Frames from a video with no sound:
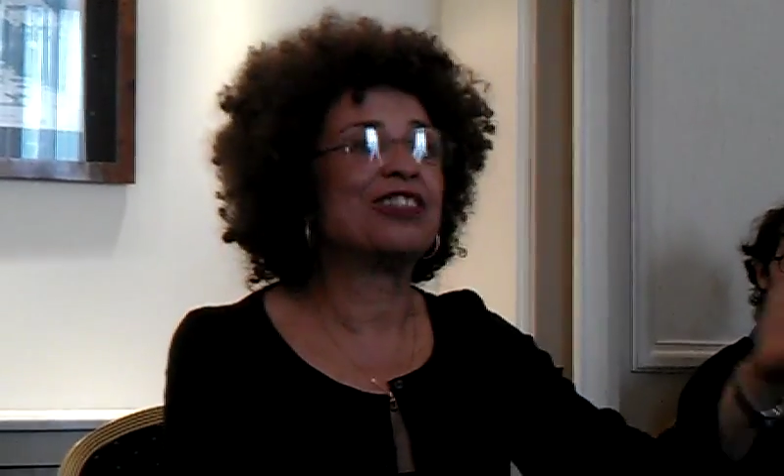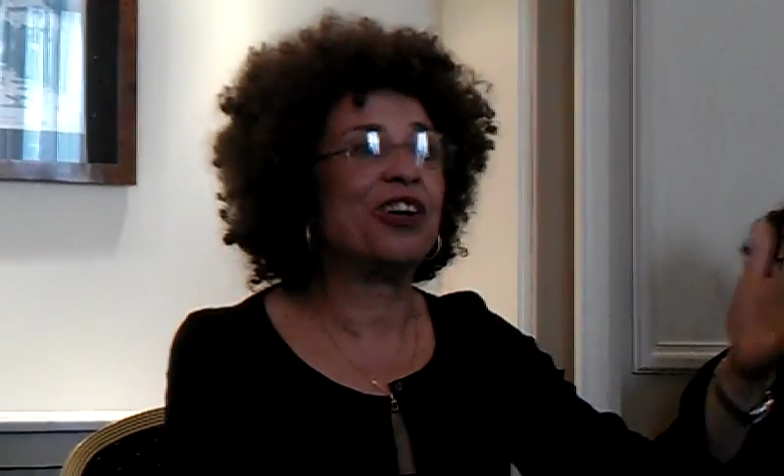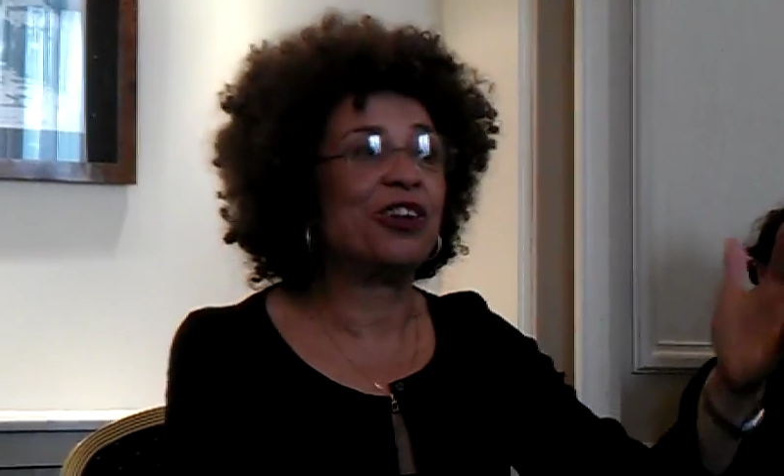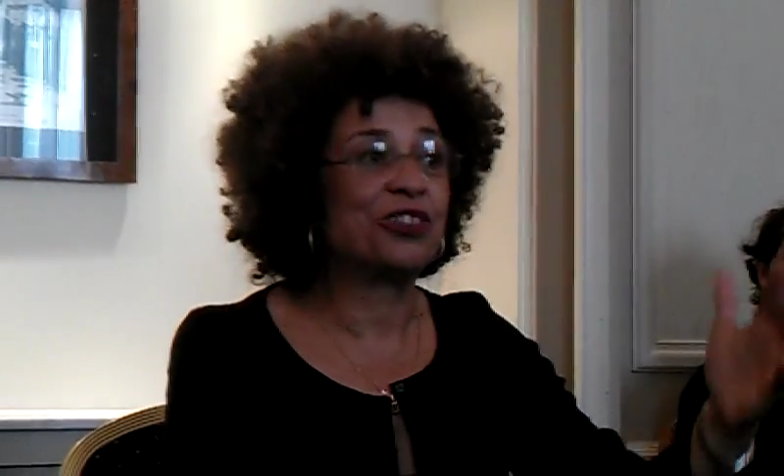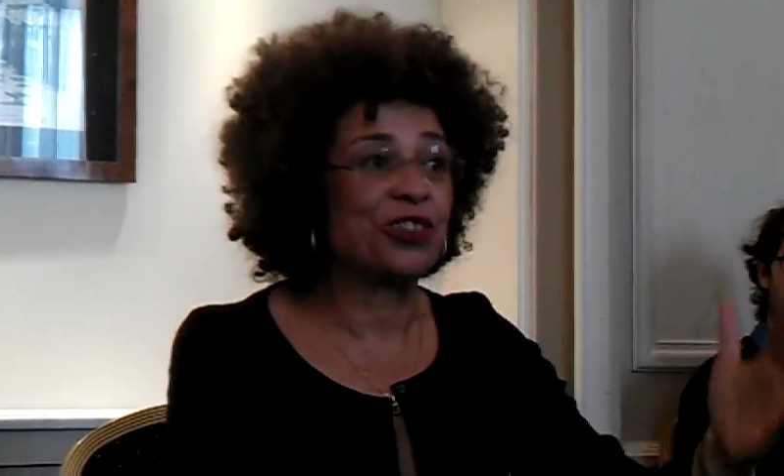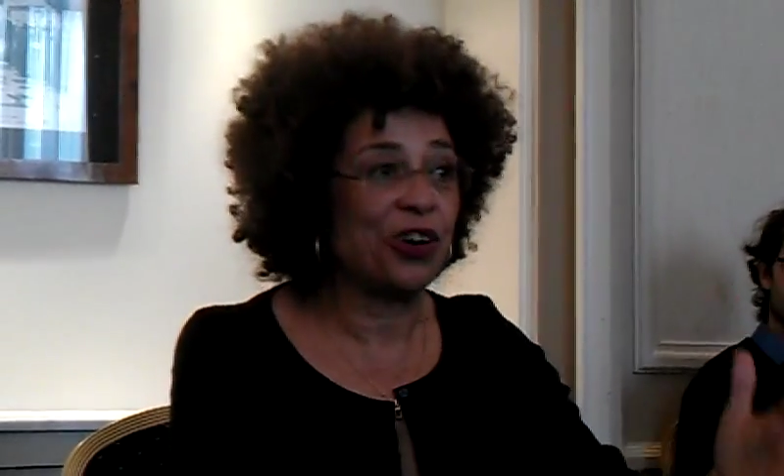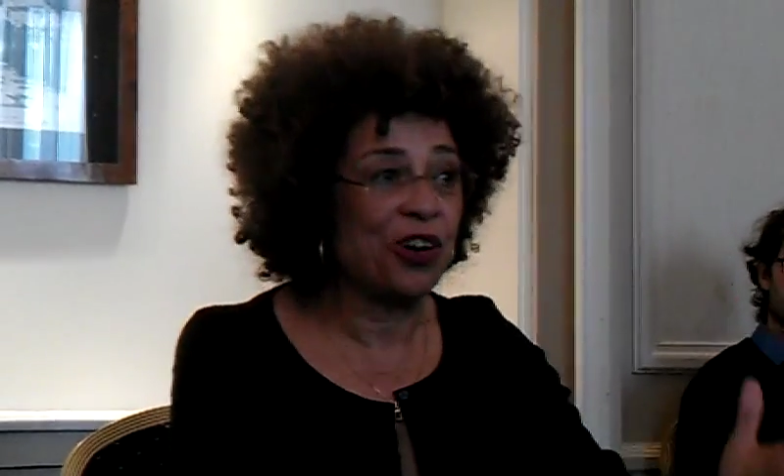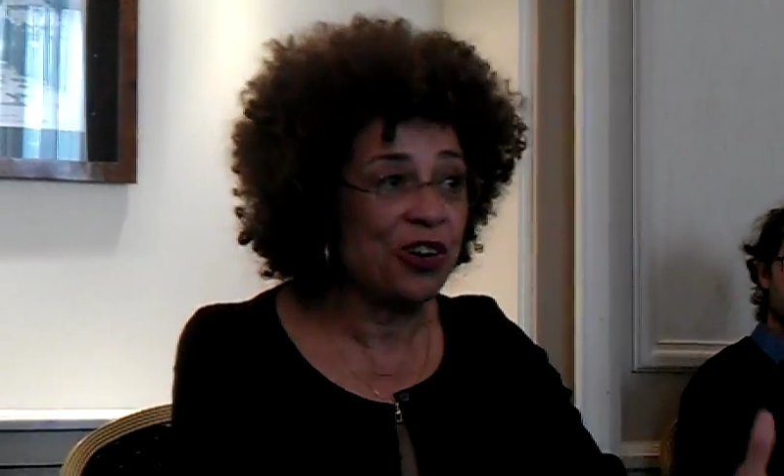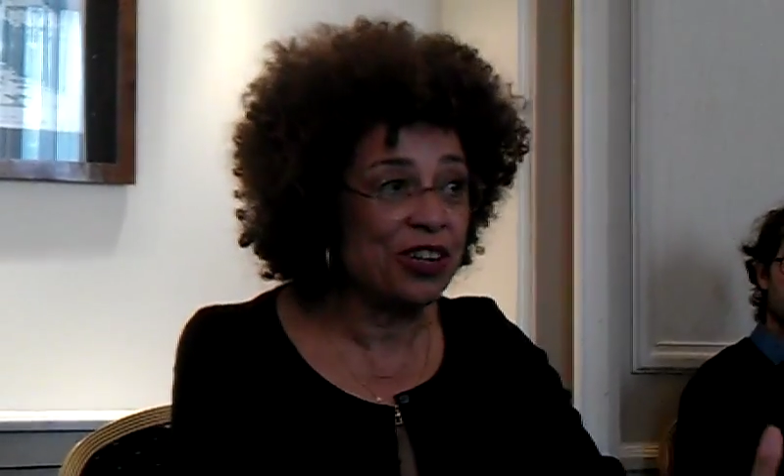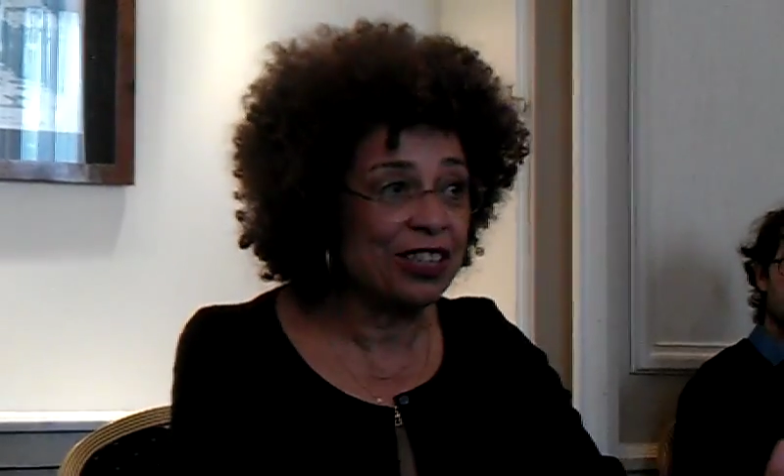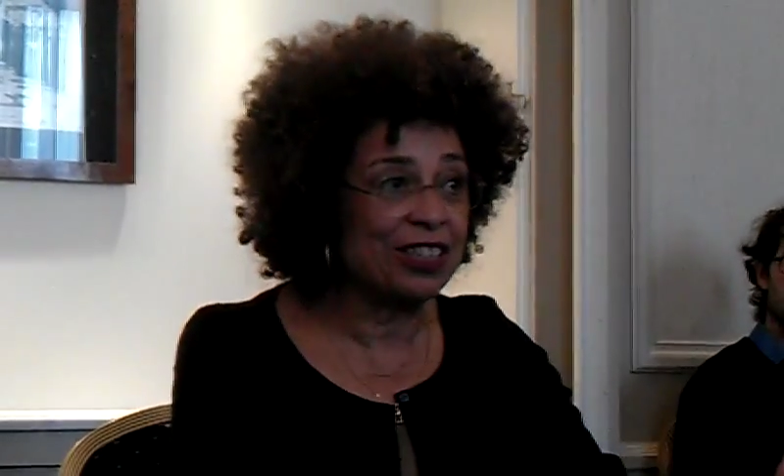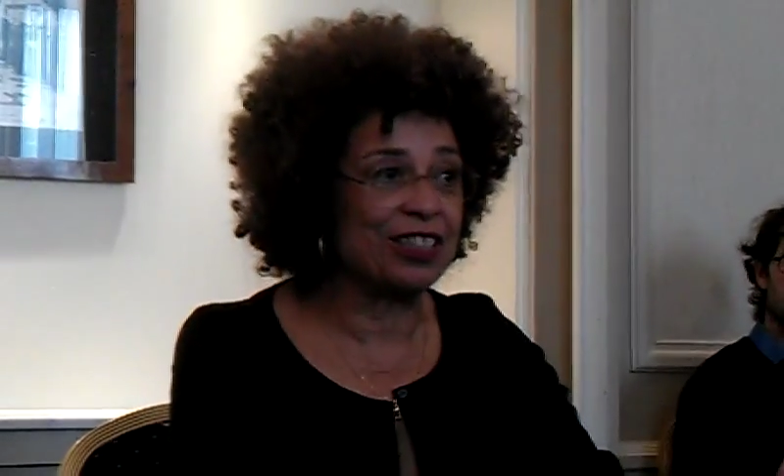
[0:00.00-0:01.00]
an
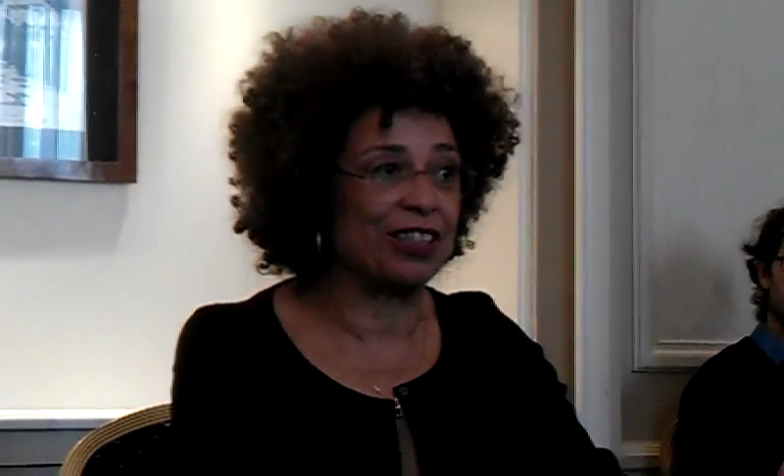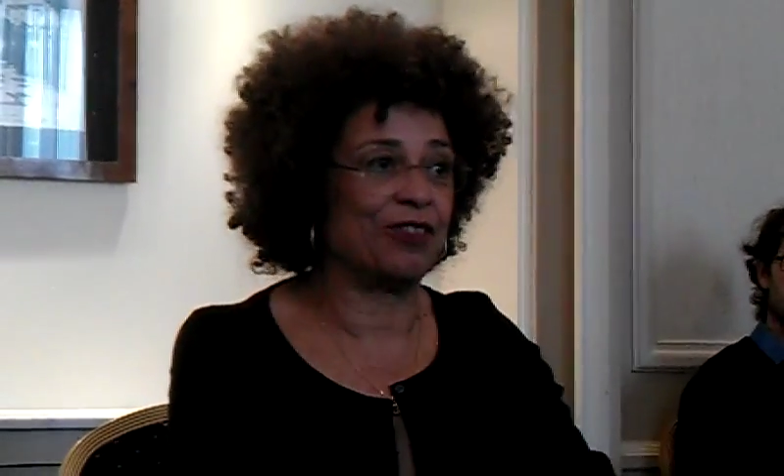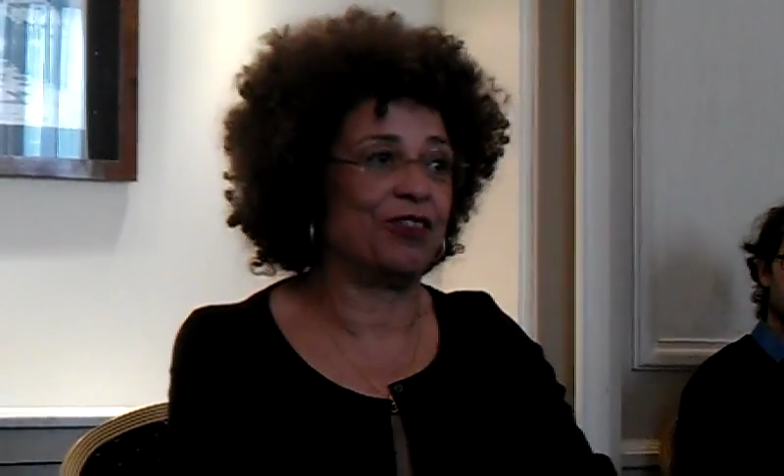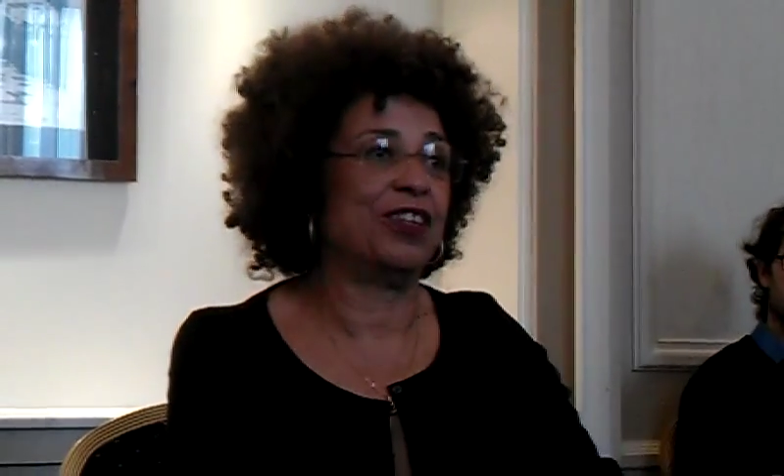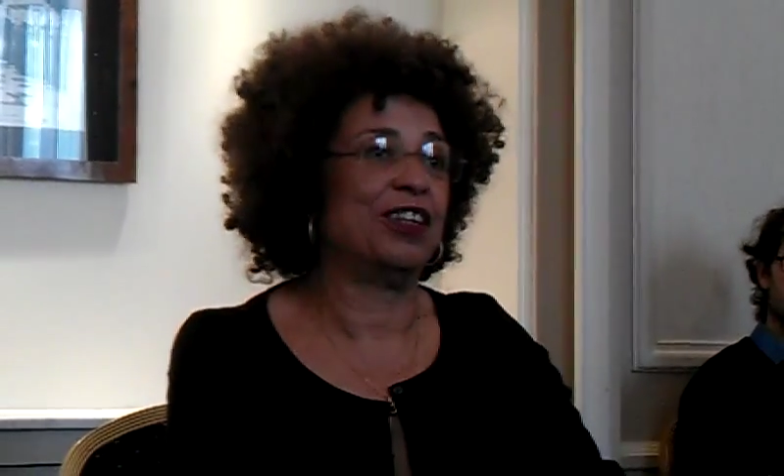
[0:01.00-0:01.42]
alternative